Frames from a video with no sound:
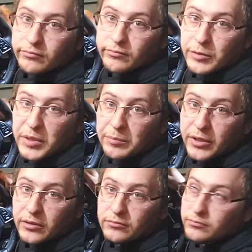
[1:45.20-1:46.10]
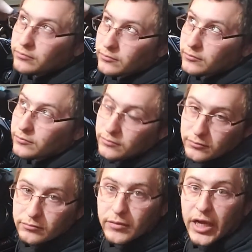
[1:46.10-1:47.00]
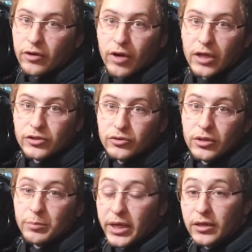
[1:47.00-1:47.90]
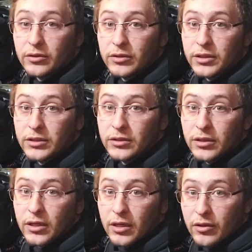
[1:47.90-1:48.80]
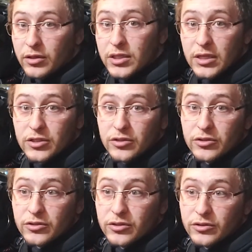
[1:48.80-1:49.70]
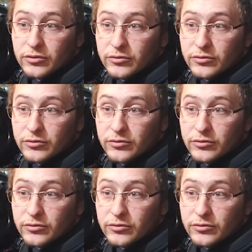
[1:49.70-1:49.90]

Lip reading: the beeping. My garage door, apparently, the sensors,